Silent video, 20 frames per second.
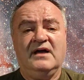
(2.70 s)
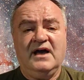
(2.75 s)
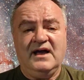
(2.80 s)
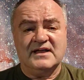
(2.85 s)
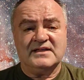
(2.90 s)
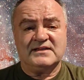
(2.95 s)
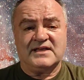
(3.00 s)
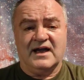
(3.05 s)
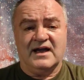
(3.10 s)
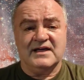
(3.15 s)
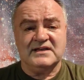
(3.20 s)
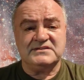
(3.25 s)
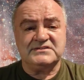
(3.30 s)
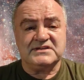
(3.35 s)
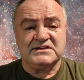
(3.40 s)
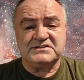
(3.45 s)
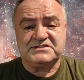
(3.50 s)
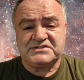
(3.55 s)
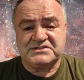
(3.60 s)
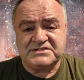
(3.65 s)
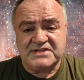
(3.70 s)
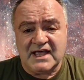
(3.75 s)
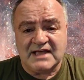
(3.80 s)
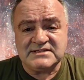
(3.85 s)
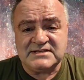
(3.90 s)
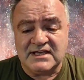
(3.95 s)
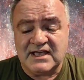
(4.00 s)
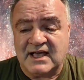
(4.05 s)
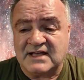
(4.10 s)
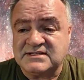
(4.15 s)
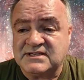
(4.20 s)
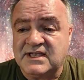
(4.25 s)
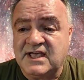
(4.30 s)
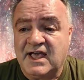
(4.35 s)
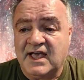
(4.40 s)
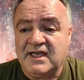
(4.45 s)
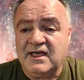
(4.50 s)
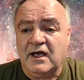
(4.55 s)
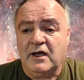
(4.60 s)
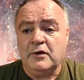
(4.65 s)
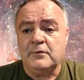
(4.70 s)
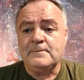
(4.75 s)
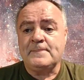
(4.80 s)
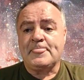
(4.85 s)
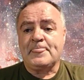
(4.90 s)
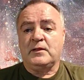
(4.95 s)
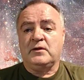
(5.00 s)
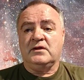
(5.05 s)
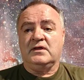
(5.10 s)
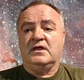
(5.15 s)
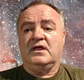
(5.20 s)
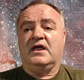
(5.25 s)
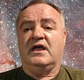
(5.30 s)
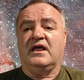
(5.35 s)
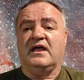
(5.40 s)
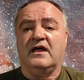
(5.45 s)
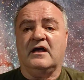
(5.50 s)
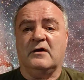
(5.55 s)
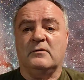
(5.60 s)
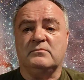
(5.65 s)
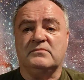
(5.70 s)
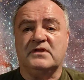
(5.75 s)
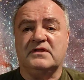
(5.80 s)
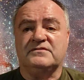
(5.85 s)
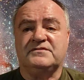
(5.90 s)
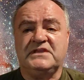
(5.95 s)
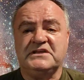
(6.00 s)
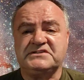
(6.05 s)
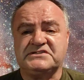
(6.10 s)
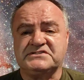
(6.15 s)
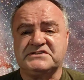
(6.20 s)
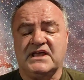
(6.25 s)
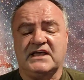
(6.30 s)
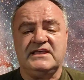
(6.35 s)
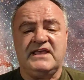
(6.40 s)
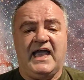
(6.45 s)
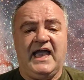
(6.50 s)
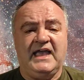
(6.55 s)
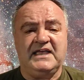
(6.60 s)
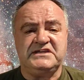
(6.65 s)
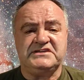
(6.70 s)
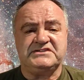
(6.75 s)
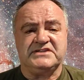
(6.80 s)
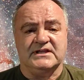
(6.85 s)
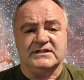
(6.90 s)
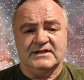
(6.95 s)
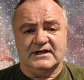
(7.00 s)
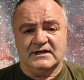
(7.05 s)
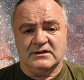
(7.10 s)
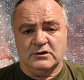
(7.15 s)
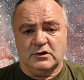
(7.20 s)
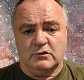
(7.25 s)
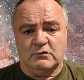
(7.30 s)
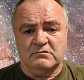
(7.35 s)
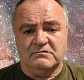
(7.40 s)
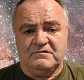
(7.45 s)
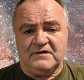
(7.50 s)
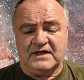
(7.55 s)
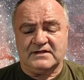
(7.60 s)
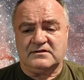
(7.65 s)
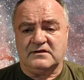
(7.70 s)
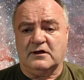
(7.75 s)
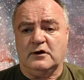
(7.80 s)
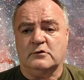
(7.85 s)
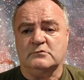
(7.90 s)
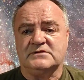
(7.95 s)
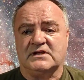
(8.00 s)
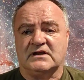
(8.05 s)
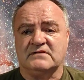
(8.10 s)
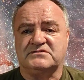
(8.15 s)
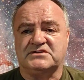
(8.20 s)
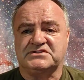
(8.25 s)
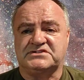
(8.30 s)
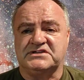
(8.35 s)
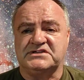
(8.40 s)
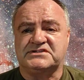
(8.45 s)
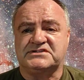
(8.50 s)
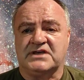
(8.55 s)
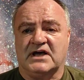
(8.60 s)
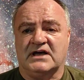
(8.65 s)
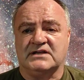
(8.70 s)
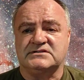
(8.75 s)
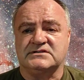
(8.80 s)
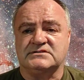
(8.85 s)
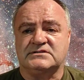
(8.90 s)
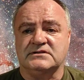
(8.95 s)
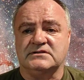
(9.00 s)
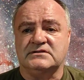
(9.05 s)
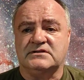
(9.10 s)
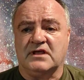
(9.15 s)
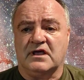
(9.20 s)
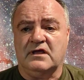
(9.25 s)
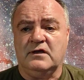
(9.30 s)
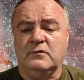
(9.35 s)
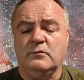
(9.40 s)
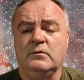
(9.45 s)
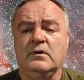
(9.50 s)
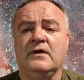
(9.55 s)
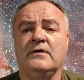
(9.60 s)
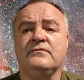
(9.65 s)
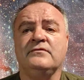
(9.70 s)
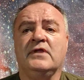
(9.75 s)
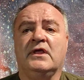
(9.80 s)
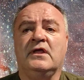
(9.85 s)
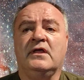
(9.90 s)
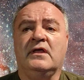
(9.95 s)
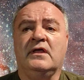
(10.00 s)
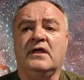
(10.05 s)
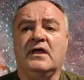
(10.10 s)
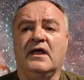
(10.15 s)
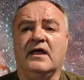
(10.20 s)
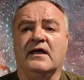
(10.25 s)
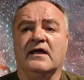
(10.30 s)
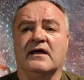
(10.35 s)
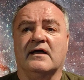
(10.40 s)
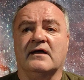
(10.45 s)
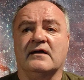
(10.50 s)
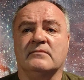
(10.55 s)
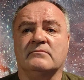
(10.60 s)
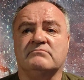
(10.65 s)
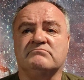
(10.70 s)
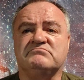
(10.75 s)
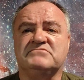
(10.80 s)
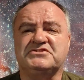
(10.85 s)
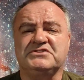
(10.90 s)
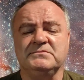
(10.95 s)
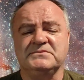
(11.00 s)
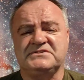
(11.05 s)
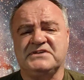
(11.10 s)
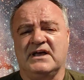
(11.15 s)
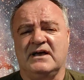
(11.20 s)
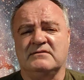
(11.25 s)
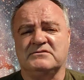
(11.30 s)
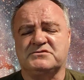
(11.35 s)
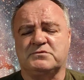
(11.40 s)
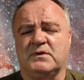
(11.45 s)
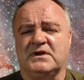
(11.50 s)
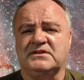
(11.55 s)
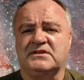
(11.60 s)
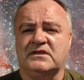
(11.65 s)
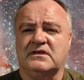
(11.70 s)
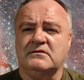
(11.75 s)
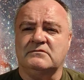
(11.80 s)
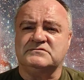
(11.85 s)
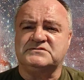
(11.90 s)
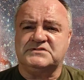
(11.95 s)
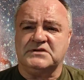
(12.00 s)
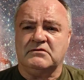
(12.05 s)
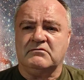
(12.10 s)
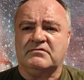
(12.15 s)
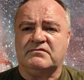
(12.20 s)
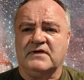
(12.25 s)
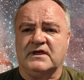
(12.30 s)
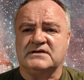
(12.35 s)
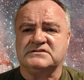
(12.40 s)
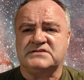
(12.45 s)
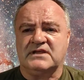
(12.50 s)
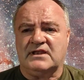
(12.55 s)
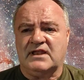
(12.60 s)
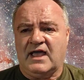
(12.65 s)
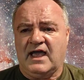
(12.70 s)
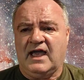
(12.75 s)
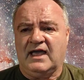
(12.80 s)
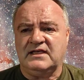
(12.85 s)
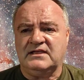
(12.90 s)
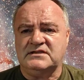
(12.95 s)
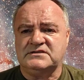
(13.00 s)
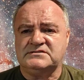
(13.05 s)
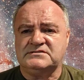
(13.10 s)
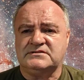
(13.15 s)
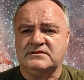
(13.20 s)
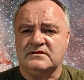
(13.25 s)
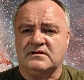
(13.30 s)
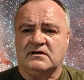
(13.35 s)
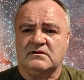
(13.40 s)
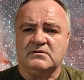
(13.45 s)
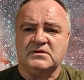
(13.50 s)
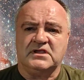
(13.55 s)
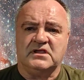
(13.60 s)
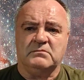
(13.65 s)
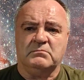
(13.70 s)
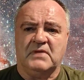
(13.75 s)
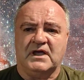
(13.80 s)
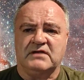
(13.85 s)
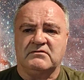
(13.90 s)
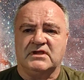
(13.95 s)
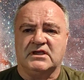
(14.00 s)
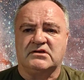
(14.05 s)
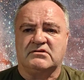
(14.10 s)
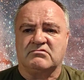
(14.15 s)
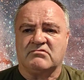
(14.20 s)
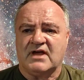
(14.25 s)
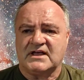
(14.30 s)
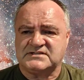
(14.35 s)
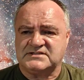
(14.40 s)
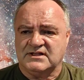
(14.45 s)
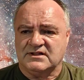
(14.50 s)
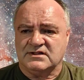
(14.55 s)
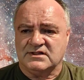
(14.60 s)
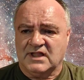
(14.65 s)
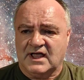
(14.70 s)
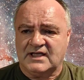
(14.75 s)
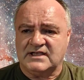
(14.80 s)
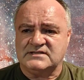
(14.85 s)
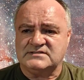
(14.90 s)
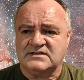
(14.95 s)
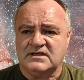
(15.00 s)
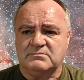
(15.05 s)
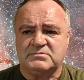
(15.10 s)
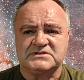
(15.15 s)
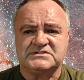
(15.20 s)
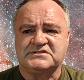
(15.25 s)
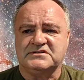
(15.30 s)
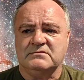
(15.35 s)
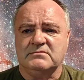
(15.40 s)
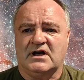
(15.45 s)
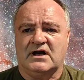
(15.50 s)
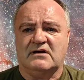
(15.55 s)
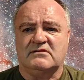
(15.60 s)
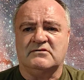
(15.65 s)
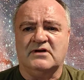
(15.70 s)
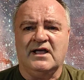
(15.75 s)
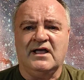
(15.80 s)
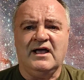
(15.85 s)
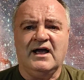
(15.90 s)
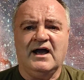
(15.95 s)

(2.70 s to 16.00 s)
Hi guys, Steady Eddie here. This is a hasty little old video that I've just decided to do. Sometimes when you do things in haste, you know, you may regret it later, but somehow